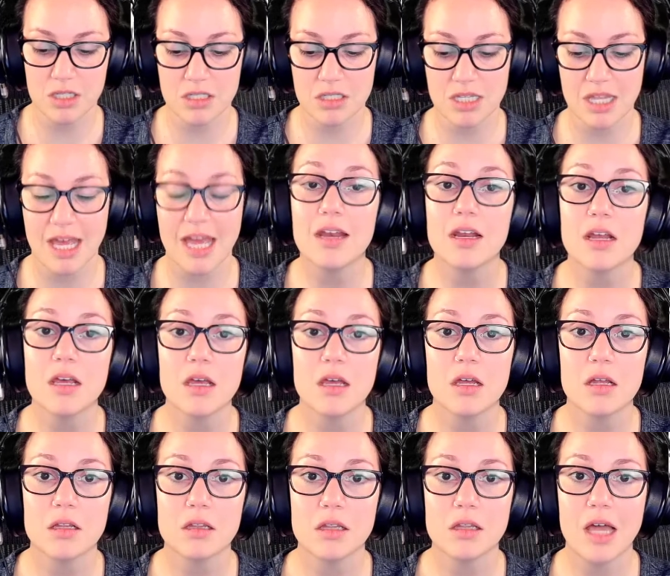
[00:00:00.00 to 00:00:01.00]
that
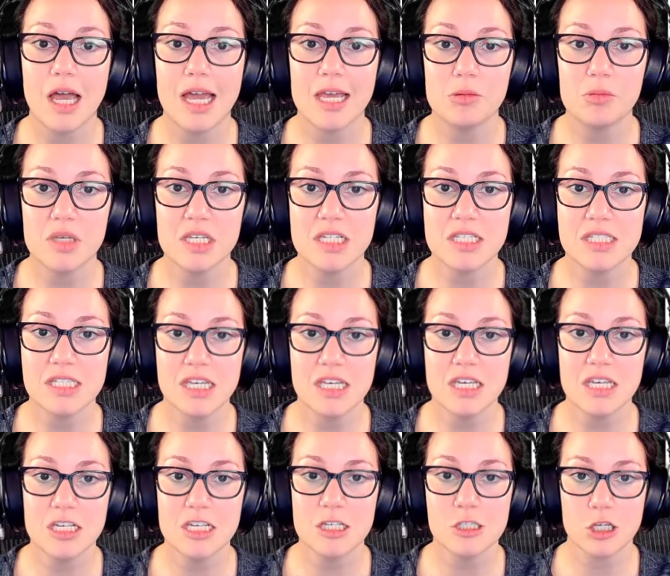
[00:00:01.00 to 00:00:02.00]
line BC
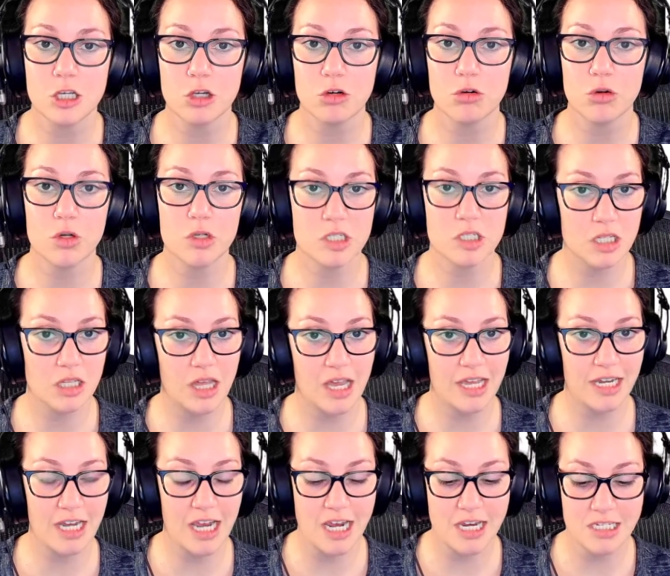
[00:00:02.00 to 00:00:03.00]
is congruent to line
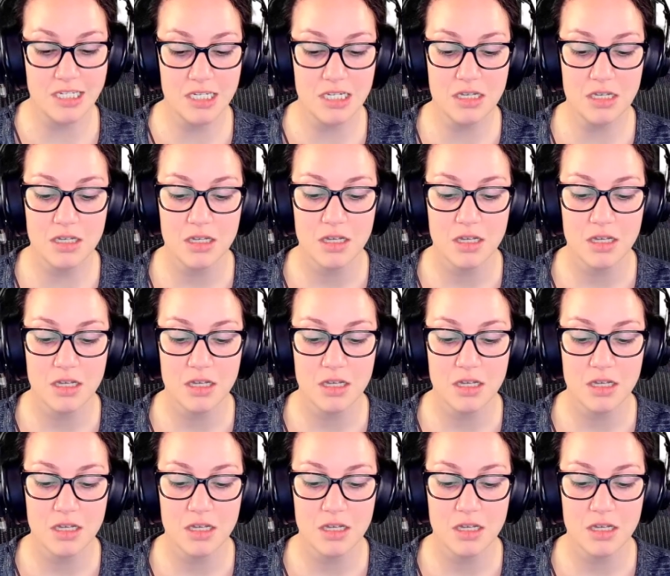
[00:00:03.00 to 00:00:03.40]
AD.